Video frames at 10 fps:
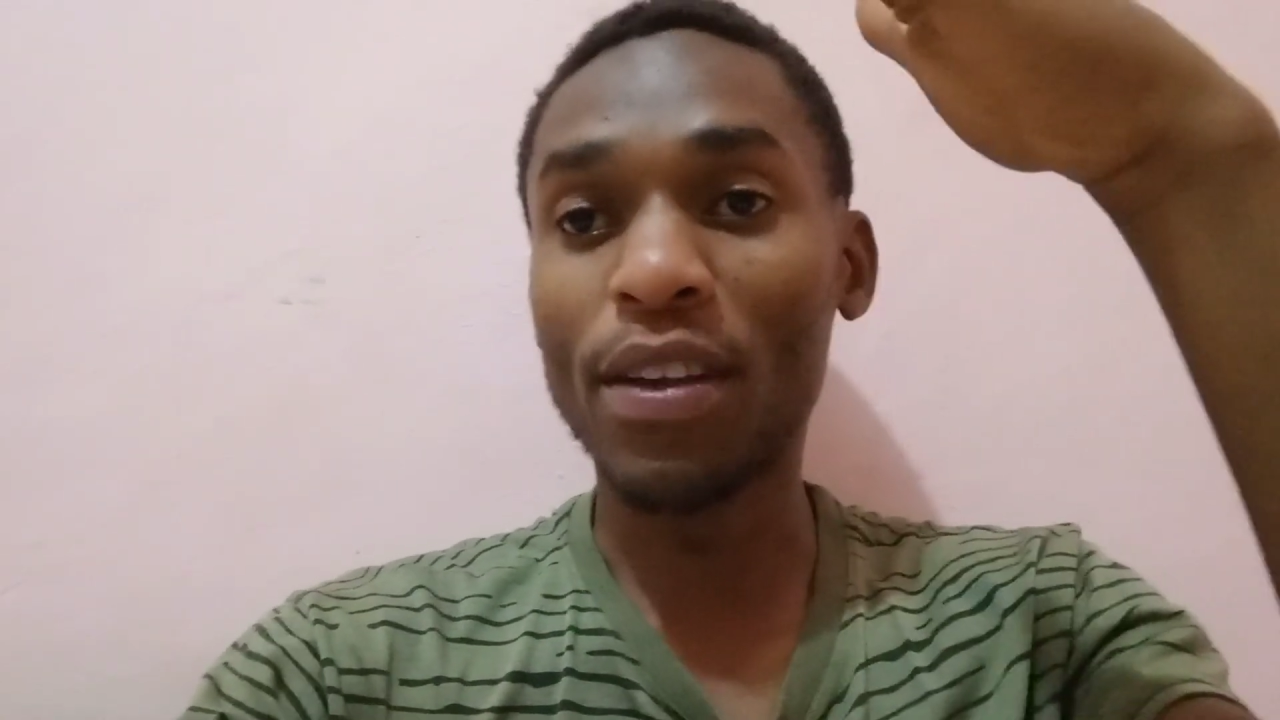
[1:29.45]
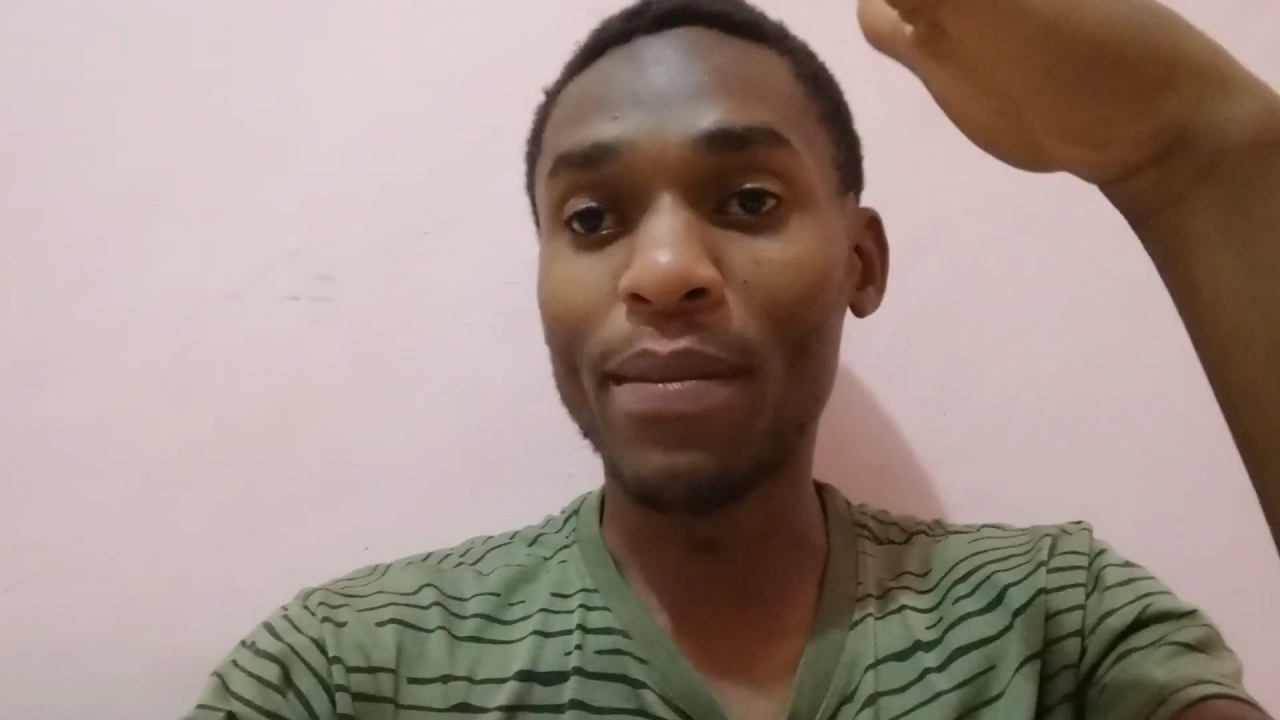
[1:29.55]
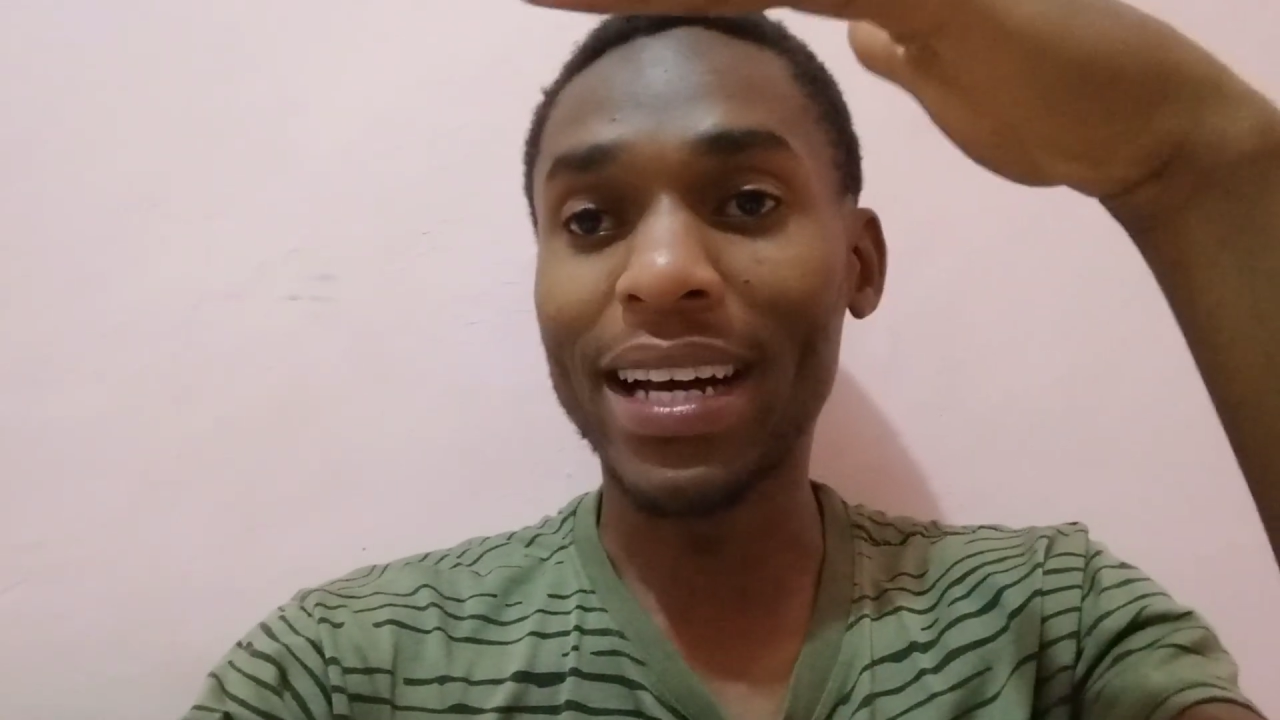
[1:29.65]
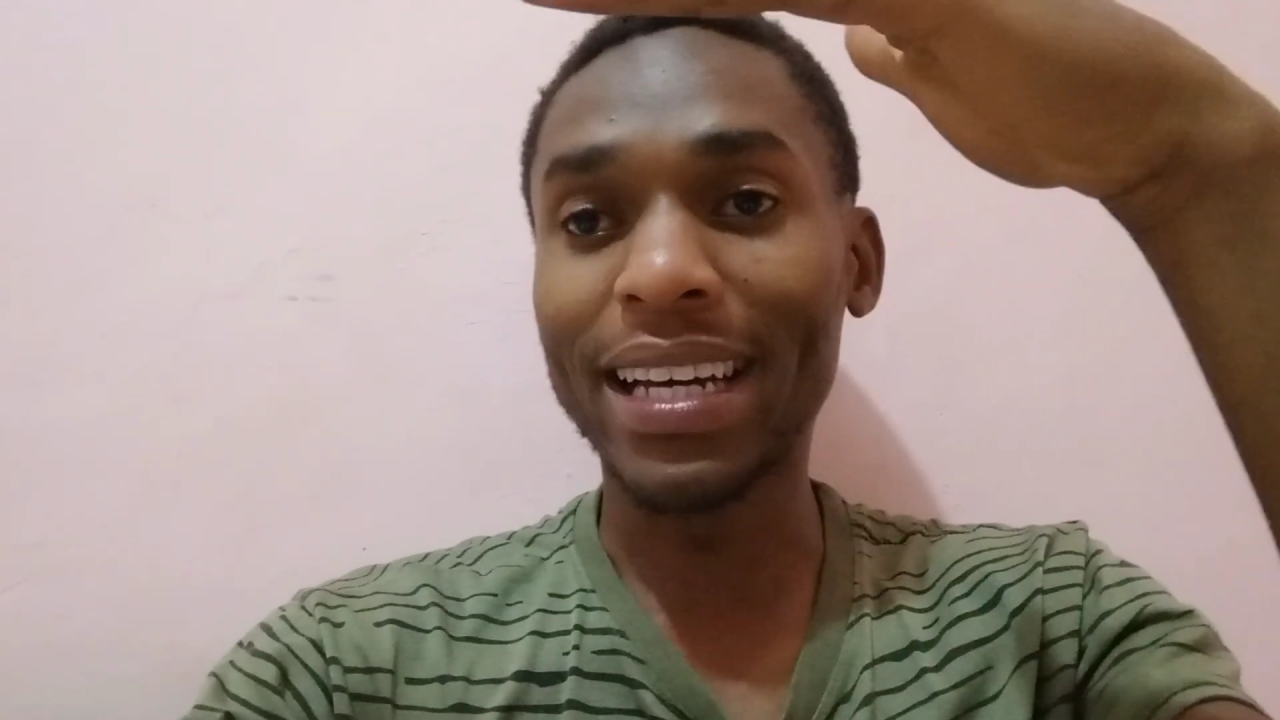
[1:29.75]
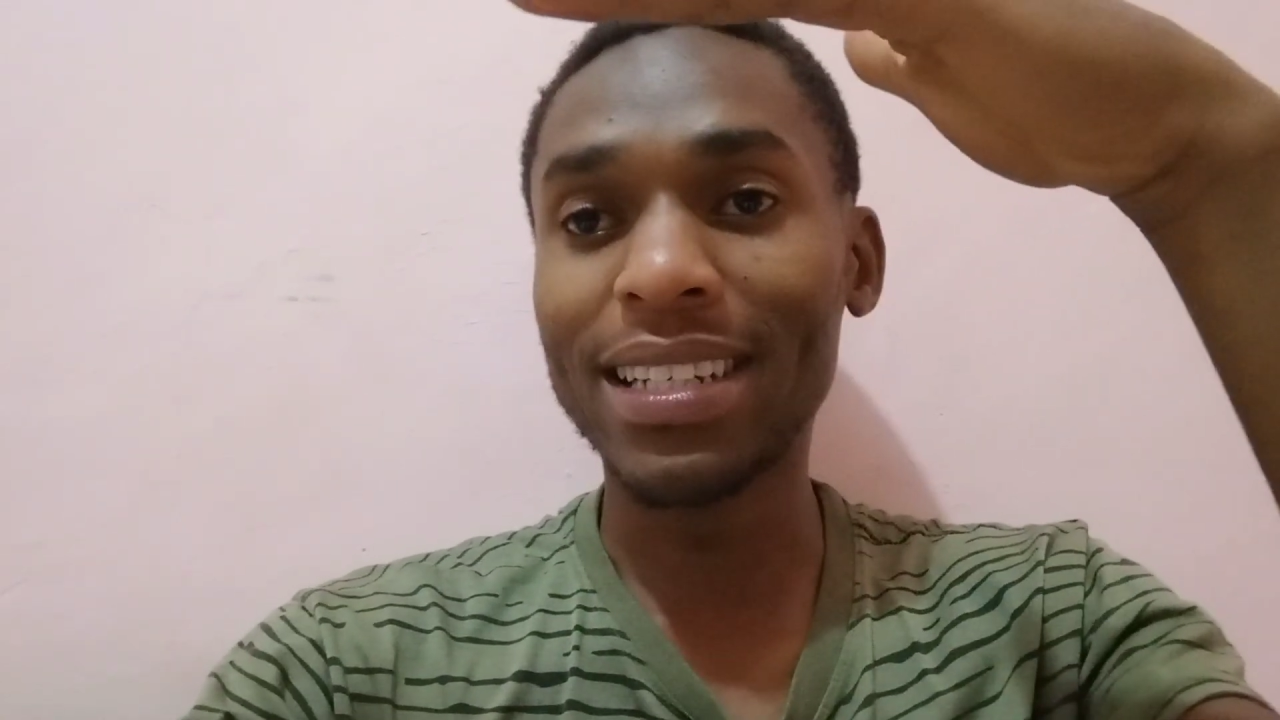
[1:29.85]
the
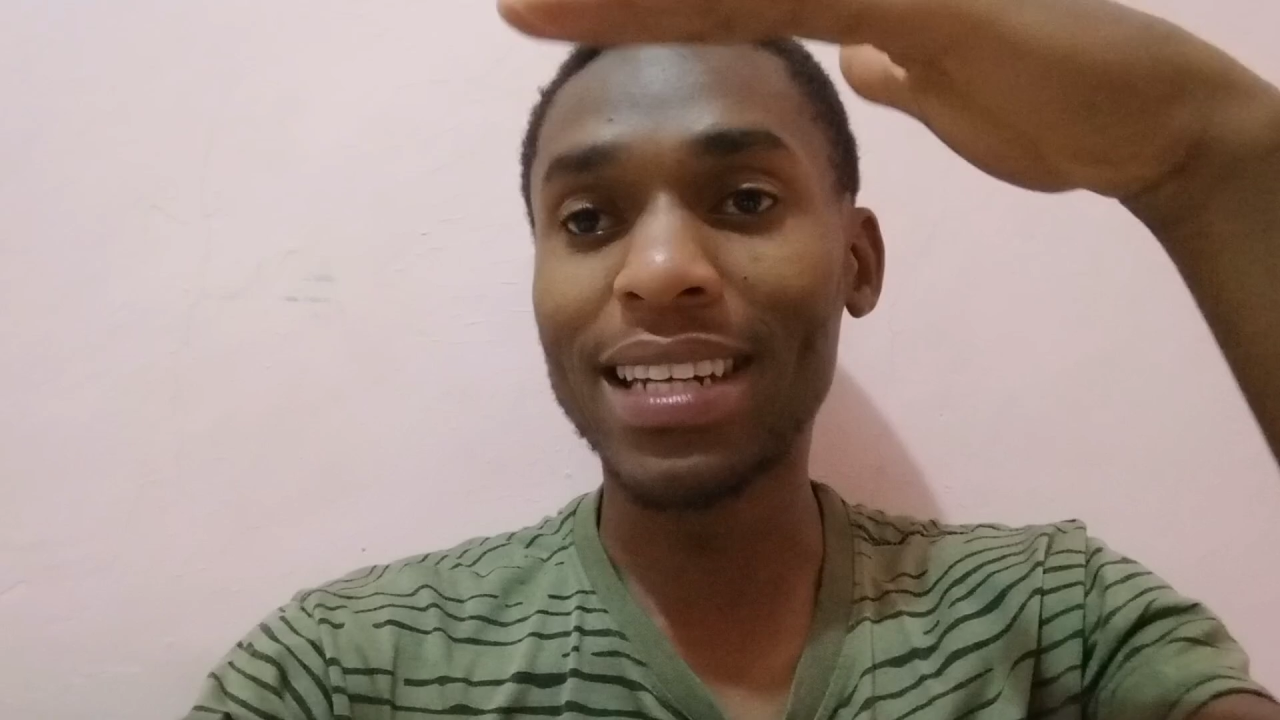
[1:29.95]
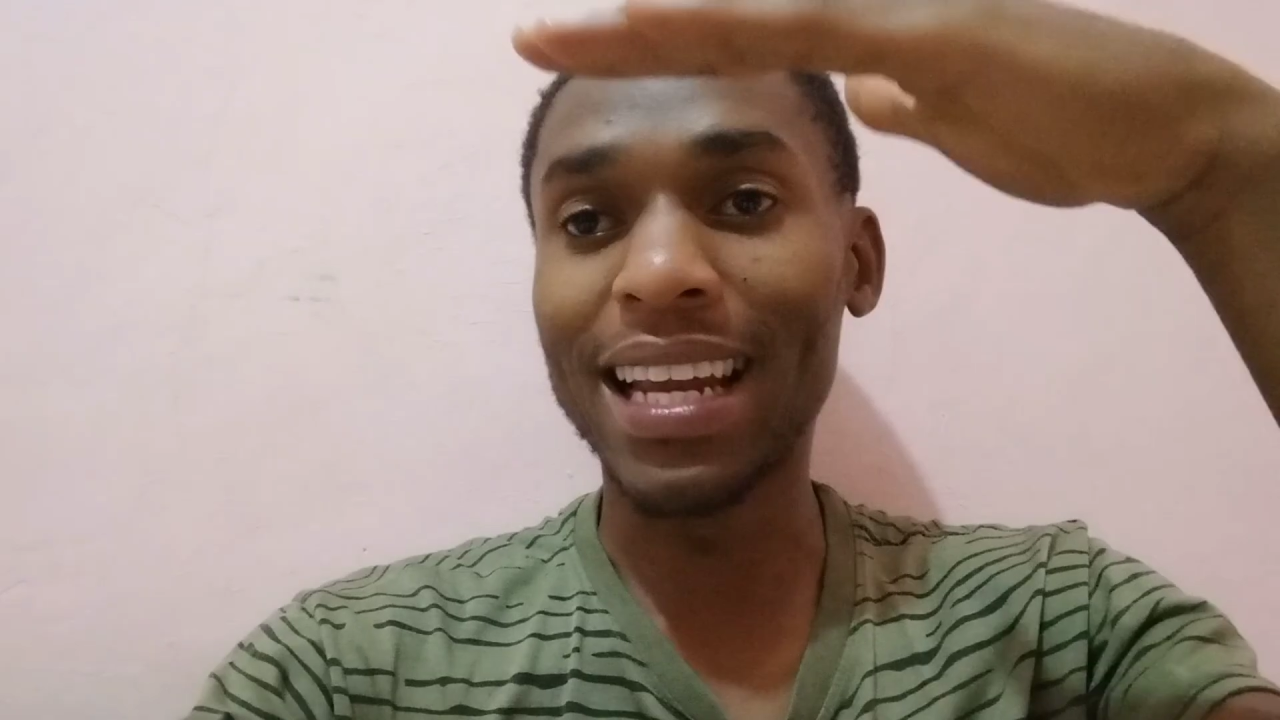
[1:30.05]
market,